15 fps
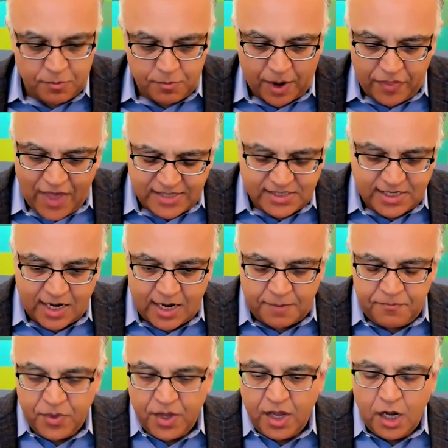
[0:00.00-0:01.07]
And by that
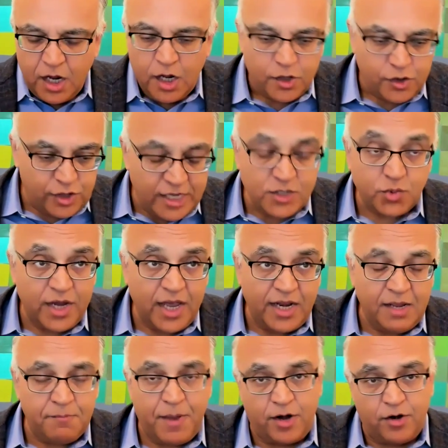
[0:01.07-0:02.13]
time, things were
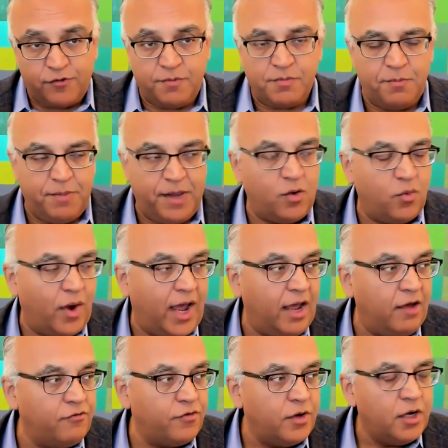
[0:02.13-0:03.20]
getting better from the big
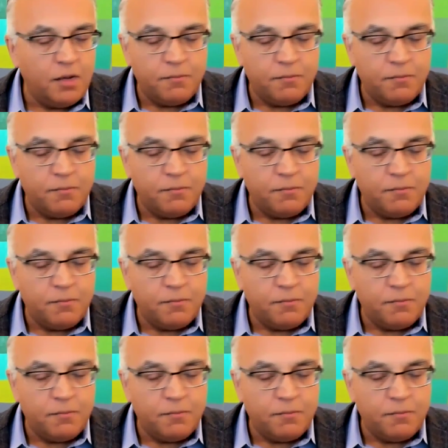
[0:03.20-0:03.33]
wave,